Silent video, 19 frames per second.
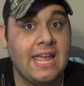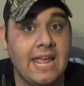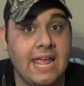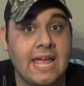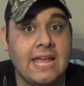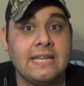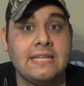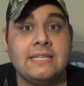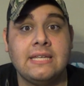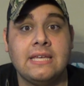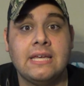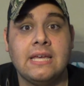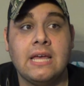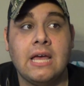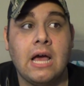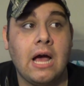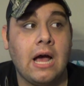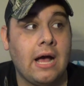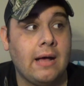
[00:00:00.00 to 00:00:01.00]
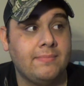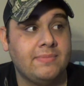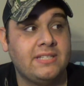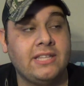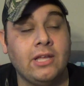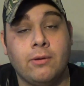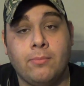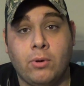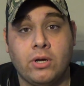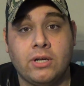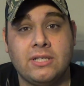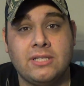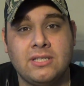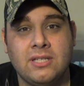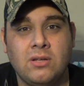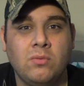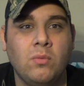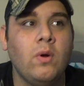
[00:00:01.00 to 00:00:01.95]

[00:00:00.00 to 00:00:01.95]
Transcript: and steelbooks.